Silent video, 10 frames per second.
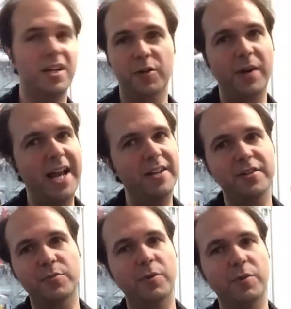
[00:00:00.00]

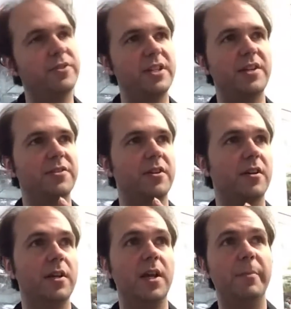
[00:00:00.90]
Grandis, Road
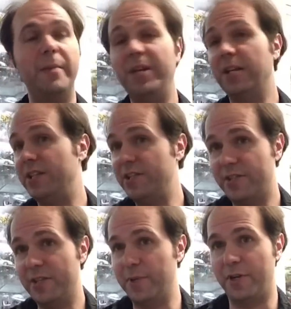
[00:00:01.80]
Caesar, maybe a
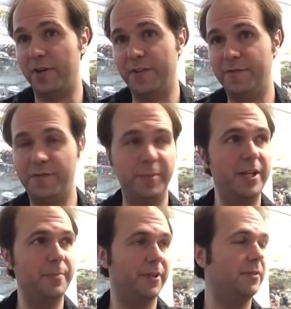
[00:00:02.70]
decent Minerva for
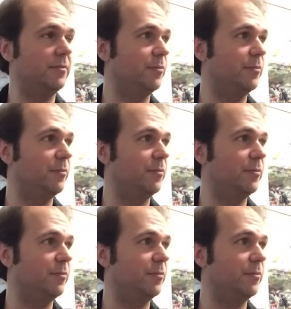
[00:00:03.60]
people.